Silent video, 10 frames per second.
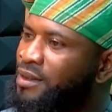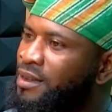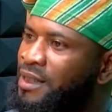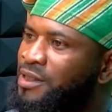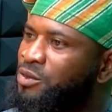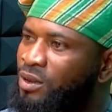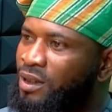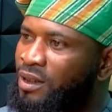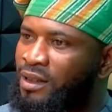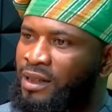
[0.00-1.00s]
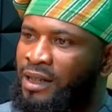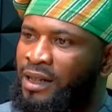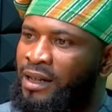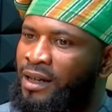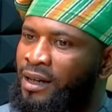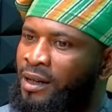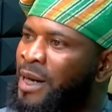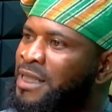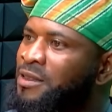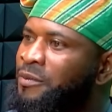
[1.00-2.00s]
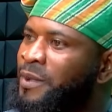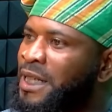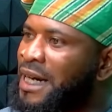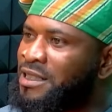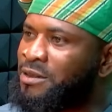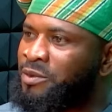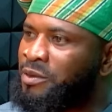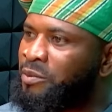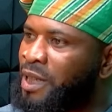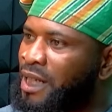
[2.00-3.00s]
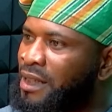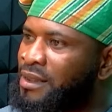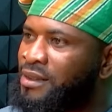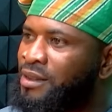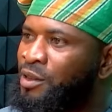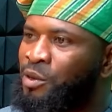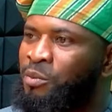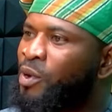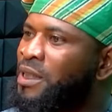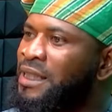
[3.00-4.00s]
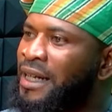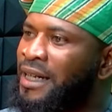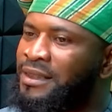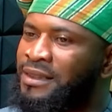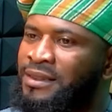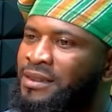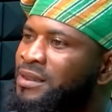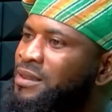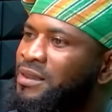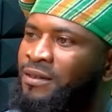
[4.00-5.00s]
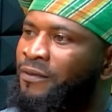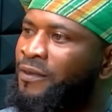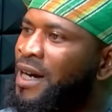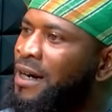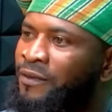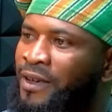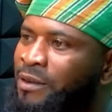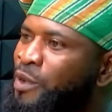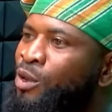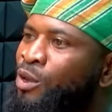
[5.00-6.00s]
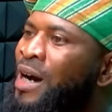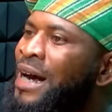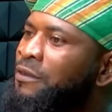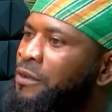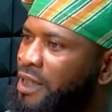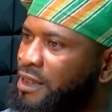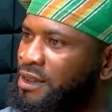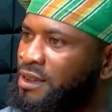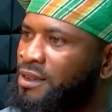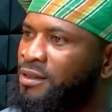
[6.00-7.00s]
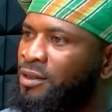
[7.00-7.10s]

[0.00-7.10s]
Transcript: Little achievement has been made, but yet it is still far, far below average.